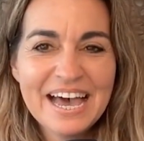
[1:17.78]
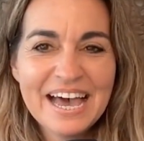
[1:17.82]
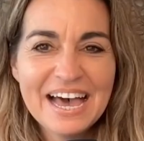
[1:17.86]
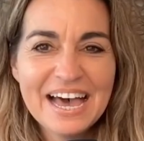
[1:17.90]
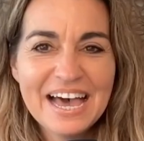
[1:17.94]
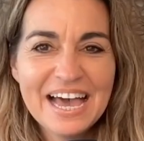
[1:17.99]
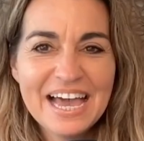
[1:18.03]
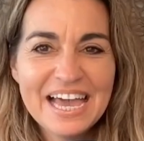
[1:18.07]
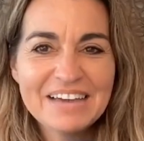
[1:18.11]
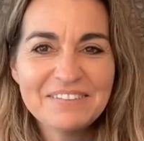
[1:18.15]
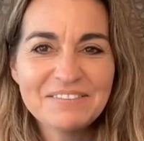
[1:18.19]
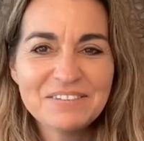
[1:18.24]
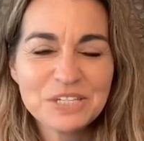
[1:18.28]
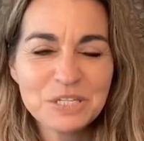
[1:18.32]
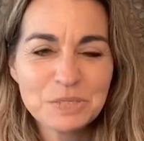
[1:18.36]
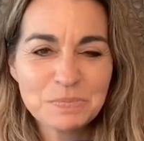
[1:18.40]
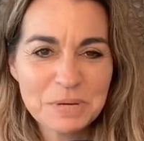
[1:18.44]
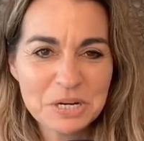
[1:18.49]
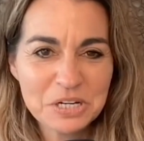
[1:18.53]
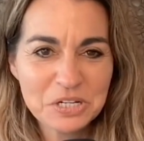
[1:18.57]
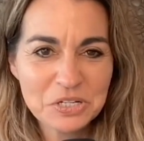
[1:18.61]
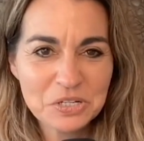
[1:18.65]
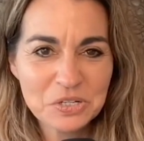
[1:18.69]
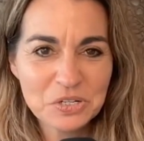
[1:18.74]
I have a
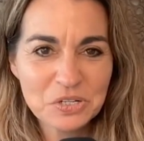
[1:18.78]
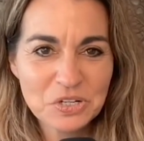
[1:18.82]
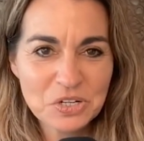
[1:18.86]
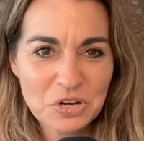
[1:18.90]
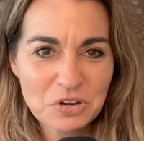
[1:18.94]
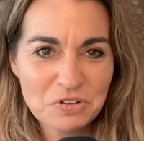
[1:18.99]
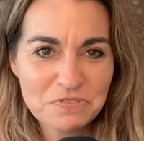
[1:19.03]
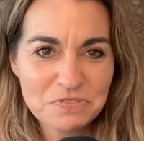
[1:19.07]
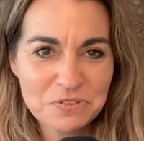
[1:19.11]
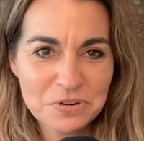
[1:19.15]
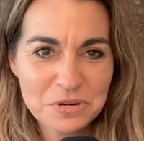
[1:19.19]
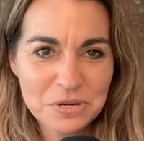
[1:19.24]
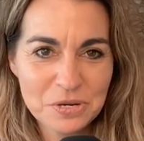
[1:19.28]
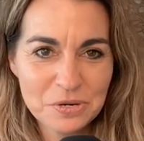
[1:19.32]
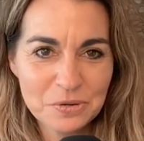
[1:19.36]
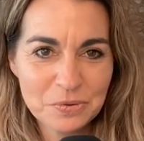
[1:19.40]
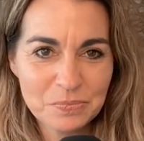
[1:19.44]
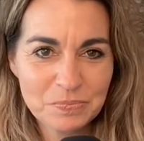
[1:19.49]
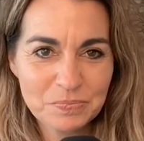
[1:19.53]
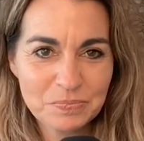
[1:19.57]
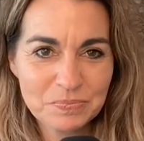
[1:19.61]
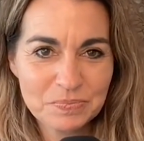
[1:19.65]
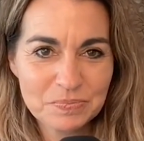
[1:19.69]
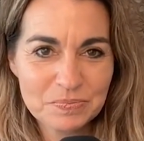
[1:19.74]
special show for you.
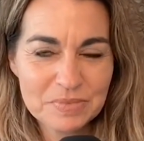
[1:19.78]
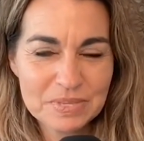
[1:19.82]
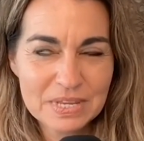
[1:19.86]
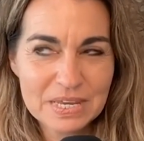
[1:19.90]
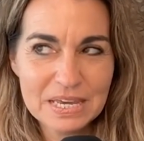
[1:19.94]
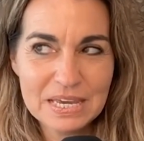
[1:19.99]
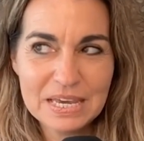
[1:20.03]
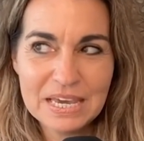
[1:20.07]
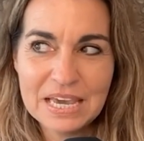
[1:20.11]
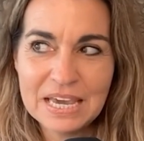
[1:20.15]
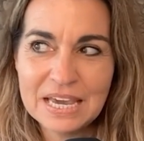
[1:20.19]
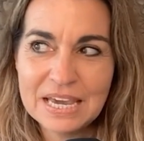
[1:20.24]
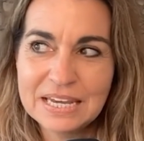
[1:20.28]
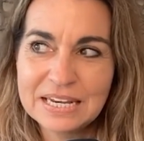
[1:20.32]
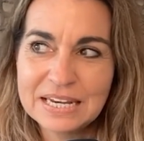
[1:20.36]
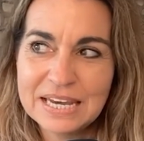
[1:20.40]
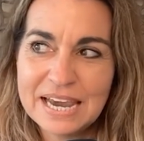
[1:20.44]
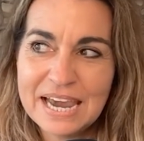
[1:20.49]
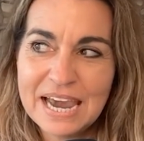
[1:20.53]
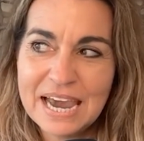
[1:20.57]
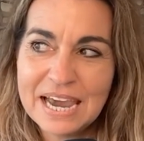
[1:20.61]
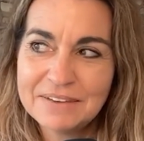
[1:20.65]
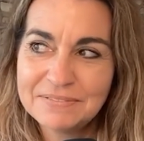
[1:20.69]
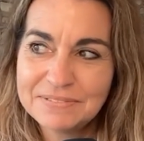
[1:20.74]
And I
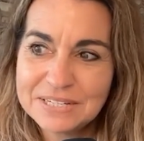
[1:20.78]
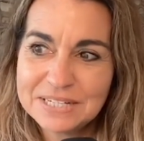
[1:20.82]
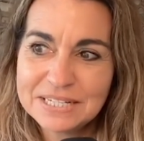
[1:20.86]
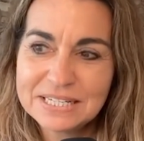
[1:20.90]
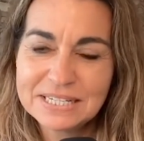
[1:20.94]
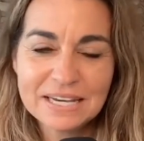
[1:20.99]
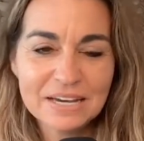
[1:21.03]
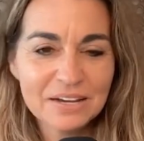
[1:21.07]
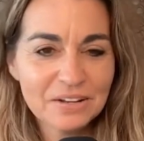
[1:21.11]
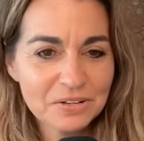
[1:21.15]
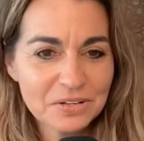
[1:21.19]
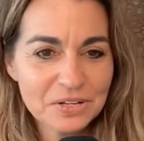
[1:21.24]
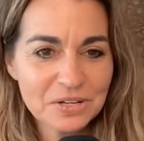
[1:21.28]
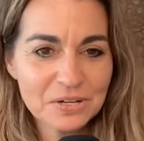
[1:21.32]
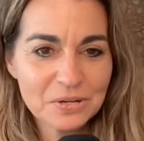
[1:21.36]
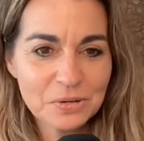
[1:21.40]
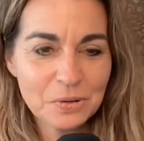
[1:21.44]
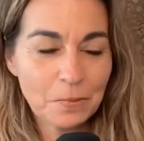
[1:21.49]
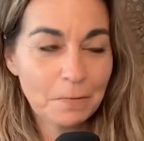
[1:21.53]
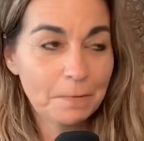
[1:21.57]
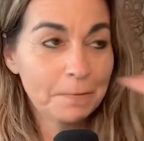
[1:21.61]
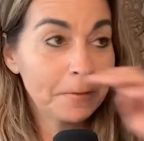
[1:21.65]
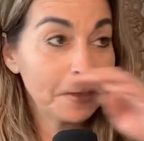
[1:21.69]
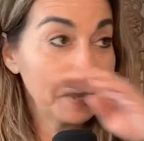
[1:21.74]
have to tell
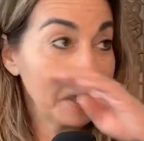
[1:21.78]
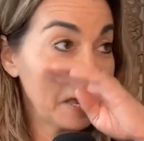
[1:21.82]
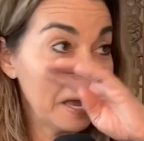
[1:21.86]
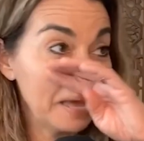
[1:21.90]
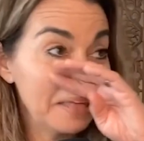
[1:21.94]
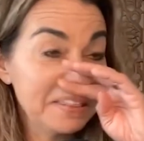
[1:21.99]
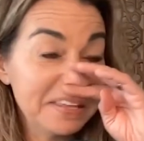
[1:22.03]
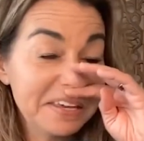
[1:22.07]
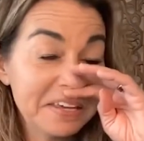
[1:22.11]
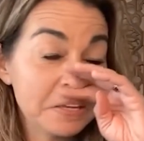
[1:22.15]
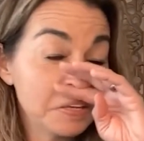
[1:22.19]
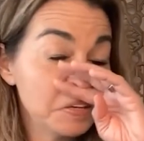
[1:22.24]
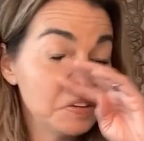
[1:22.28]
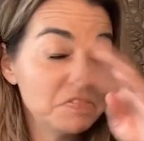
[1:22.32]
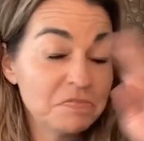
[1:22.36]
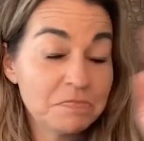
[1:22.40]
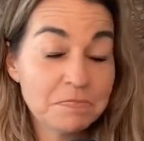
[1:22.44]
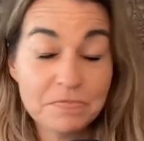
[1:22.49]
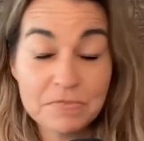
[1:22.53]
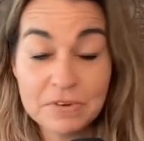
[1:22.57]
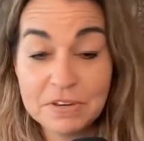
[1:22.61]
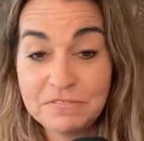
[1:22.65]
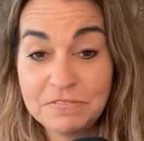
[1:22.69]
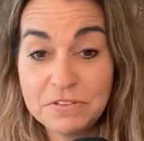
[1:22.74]
you, I think
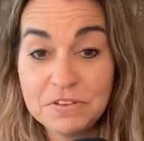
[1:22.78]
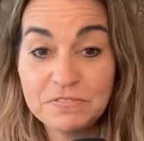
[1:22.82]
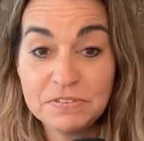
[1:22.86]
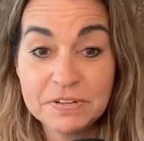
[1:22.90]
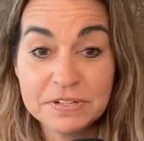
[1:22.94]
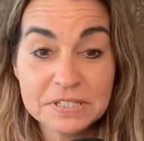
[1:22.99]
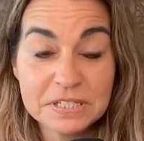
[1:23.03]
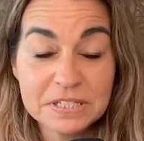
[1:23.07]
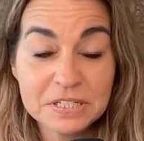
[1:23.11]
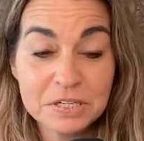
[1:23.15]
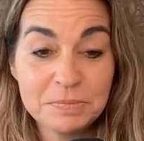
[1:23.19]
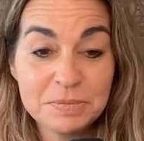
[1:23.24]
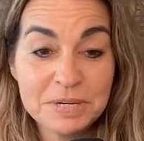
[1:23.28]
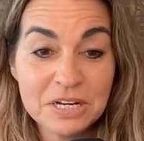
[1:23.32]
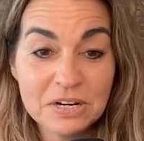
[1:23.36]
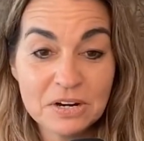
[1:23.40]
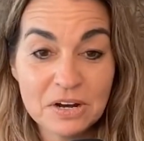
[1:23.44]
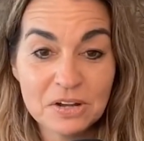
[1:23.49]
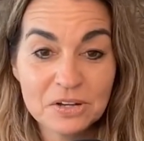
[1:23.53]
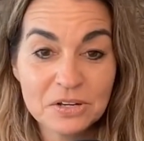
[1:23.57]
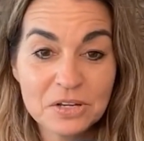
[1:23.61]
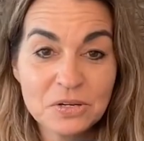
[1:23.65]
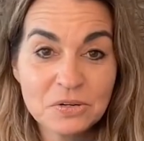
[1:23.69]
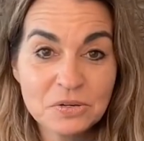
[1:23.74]
if you've listened to me at
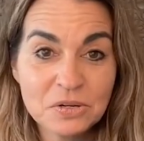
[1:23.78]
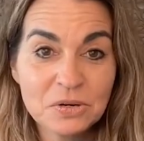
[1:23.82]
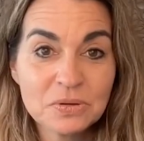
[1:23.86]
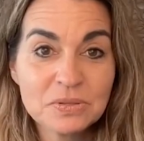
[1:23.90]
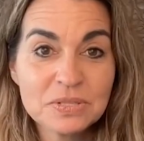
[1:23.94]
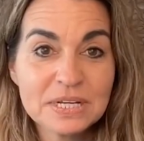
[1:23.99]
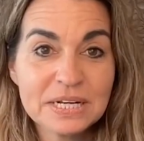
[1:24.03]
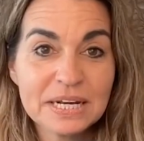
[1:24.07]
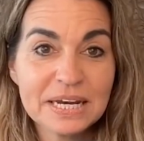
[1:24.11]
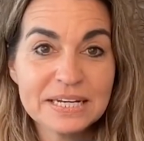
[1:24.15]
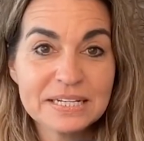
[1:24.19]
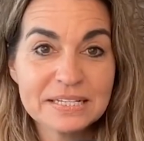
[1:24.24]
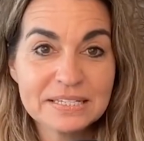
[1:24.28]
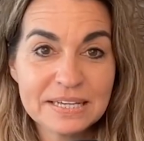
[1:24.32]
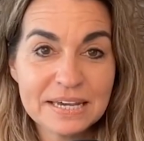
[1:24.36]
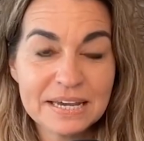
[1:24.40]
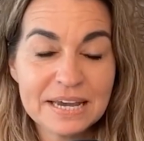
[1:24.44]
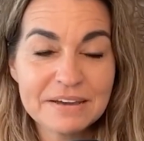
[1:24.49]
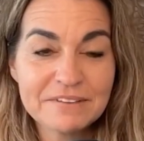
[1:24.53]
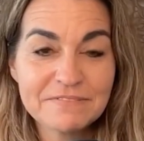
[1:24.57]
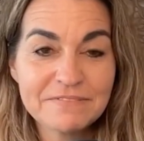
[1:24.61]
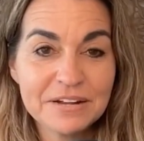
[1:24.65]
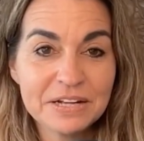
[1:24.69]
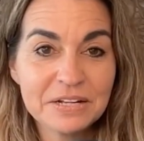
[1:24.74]
all, you know that I say
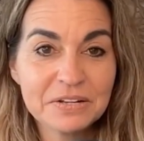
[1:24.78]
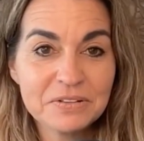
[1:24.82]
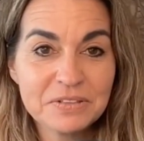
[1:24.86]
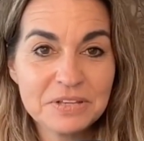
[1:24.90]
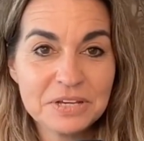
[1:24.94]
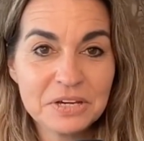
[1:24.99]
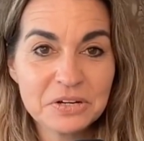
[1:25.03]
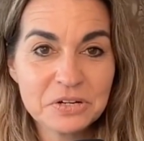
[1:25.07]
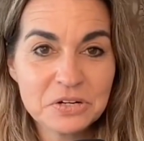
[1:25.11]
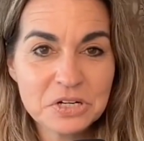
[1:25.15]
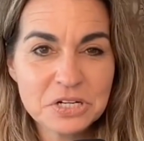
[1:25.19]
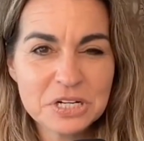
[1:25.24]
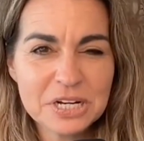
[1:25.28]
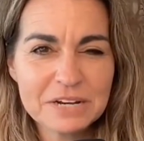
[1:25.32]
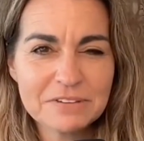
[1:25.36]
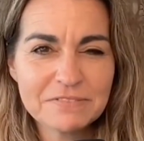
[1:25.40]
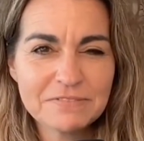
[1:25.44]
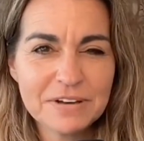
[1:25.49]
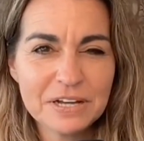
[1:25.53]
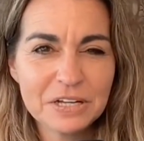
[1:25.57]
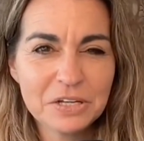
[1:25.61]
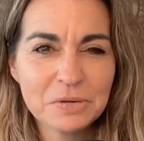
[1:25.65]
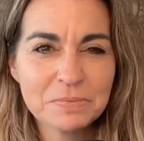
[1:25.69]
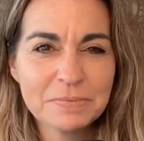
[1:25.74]
I follow the energy. I
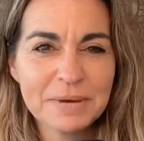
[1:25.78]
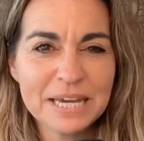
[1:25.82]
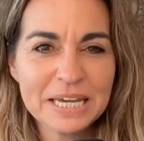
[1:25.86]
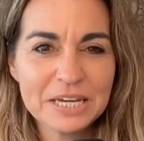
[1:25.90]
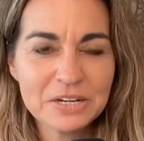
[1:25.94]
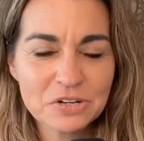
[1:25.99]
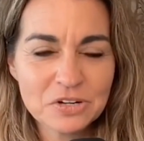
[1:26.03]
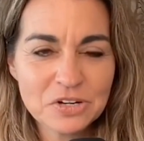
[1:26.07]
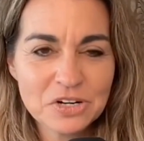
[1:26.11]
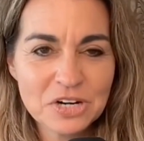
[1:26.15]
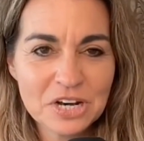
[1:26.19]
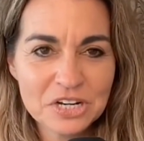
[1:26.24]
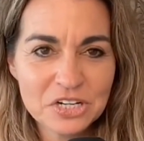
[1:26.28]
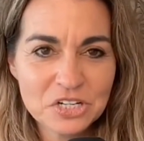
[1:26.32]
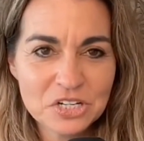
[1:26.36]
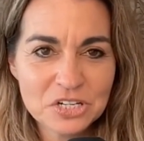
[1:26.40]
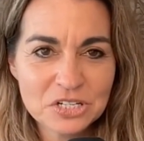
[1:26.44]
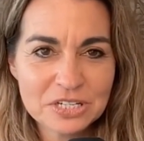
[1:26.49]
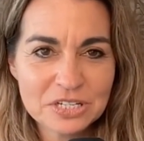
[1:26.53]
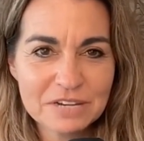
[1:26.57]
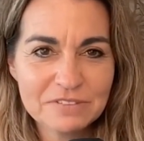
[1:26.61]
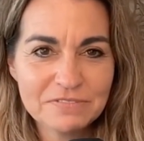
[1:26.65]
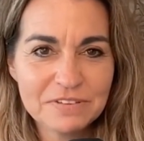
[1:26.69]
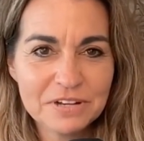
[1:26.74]
follow my inner
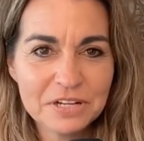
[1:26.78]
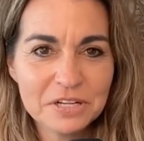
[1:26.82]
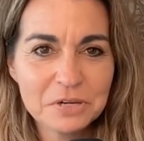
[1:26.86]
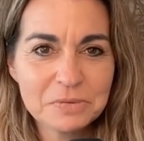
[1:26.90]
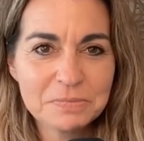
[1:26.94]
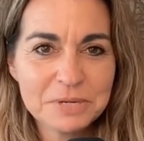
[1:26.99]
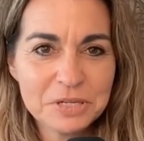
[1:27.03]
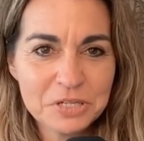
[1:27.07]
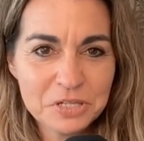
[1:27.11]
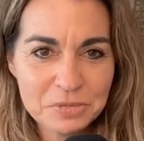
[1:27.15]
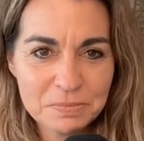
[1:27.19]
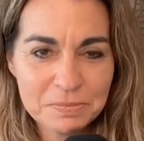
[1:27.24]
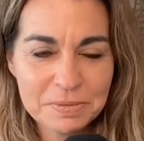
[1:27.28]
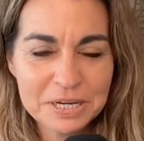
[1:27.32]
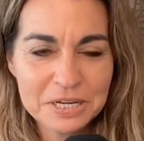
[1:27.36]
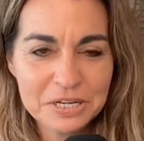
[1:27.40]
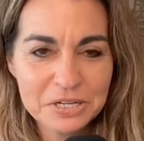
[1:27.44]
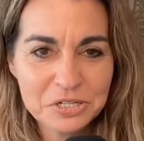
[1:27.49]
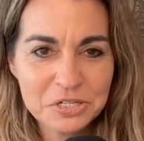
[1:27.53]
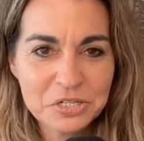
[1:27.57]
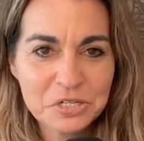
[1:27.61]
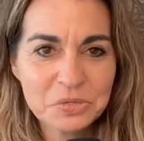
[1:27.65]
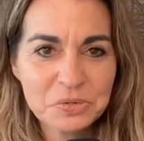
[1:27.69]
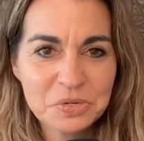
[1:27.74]
nudges. I follow my
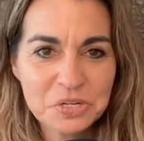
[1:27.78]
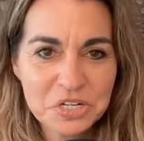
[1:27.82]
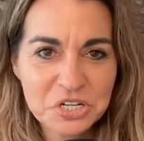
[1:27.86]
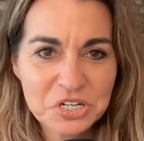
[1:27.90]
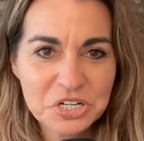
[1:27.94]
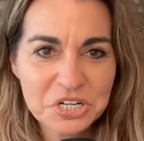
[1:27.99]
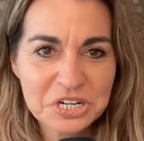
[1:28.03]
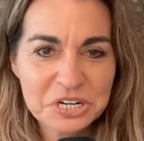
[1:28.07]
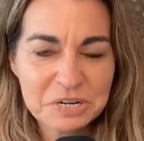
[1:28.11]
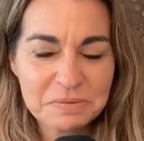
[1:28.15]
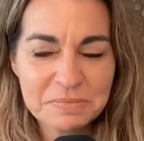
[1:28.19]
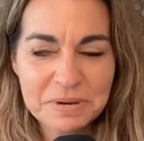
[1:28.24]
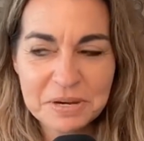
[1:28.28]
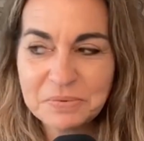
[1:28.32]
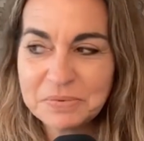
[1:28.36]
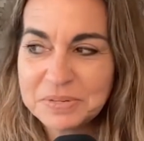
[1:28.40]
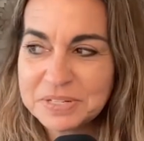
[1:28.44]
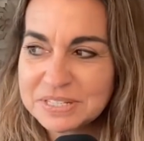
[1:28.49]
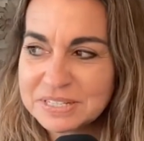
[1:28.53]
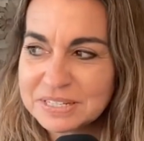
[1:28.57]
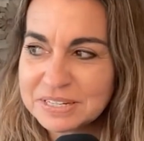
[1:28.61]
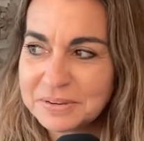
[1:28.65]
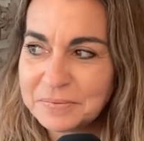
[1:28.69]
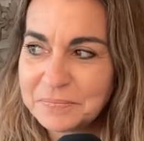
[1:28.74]
intuition and my
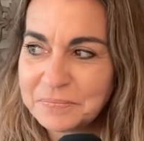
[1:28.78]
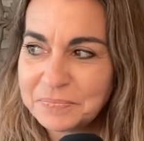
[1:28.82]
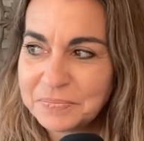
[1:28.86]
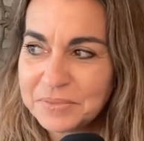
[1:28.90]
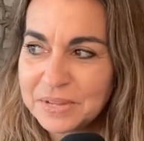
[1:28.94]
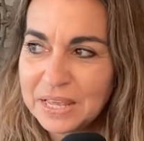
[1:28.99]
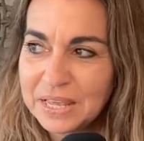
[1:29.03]
wisdom.